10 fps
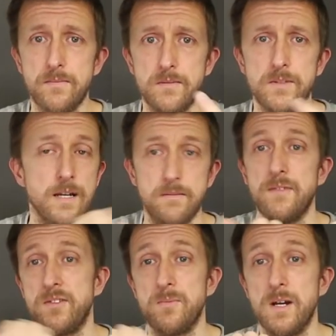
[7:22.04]
Yeah,
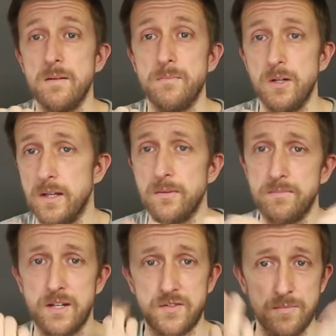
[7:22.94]
left and right, although
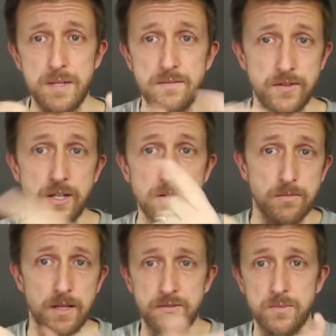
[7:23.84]
that's for me, for you,
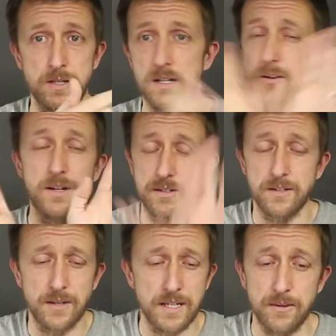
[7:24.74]
left and right, oh, I don't
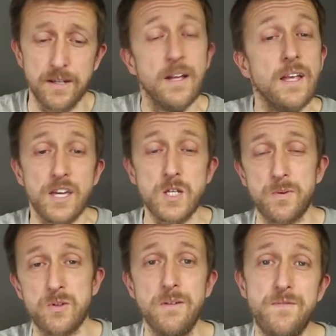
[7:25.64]
know, anyway. It's
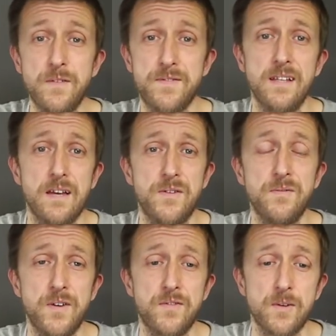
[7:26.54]
between 50 left
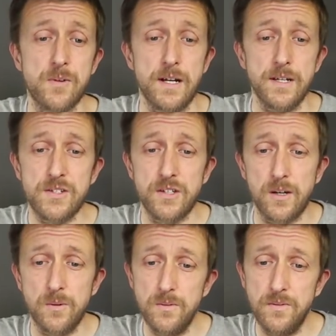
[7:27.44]
and 50 right,
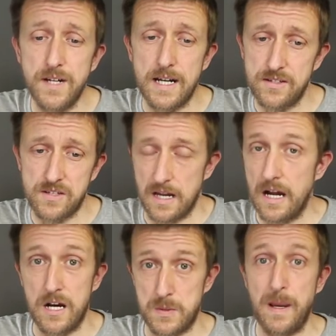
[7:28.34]
so that's
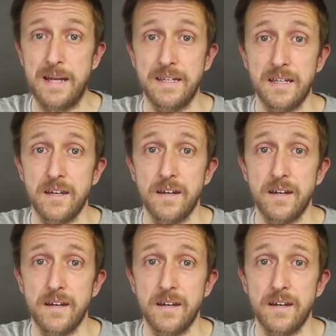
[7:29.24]
hard panning.